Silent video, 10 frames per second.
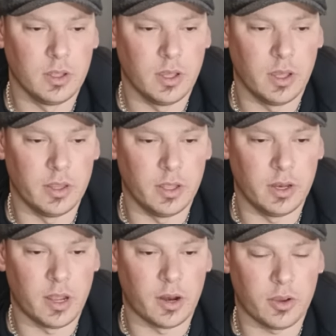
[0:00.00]
and then
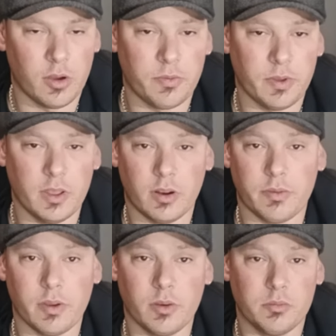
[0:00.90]
had a coffee, and I
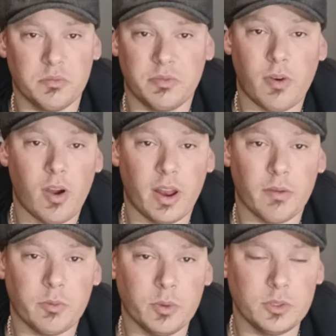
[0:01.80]
felt fine
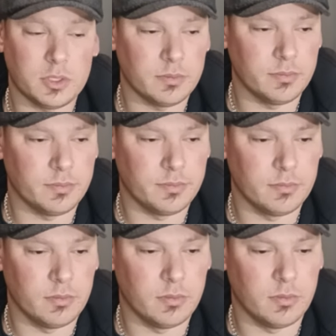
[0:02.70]
afterwards
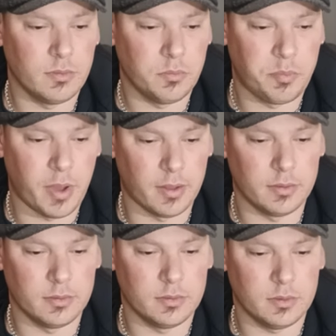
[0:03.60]
but
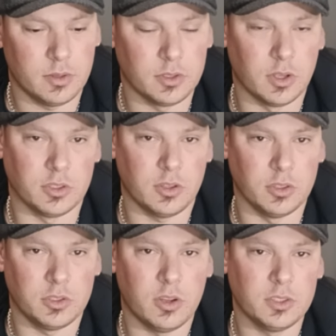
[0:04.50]
because I was close
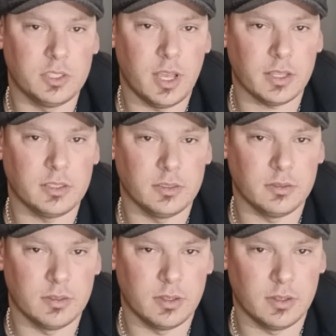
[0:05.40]
contact,
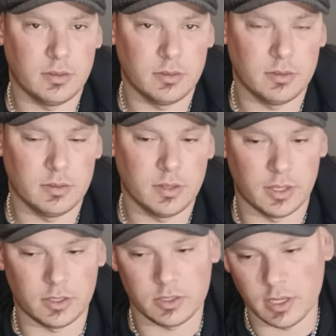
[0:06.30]
I had
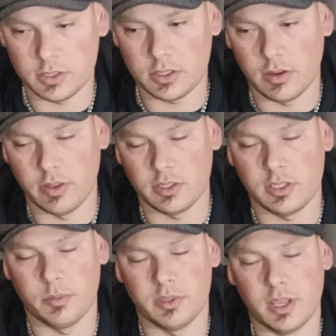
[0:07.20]
the test over the next
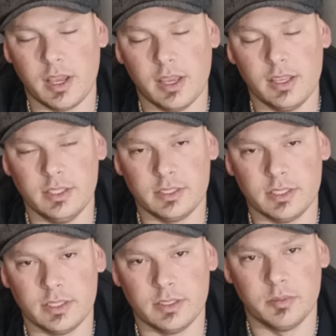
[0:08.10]
couple of days,
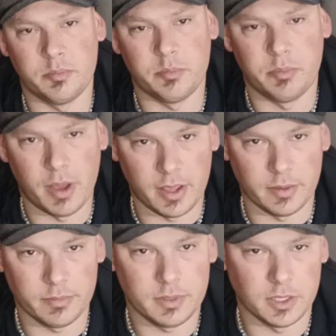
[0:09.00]
and bang,
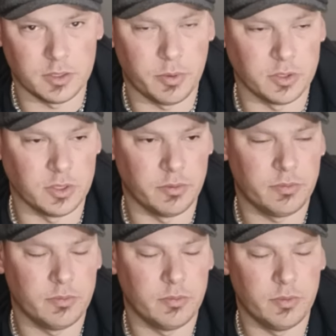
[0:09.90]
tested positive.
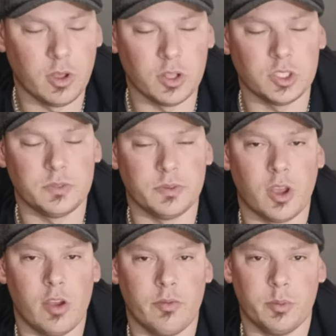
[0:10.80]
Not just for
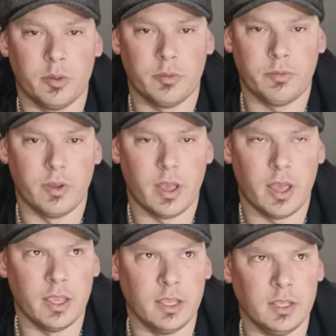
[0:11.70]
COVID, but for
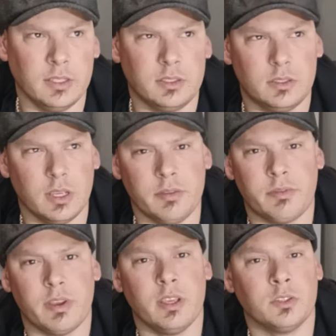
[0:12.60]
ADV
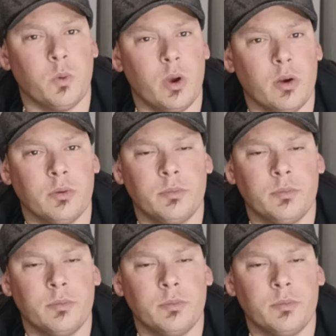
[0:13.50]
as well,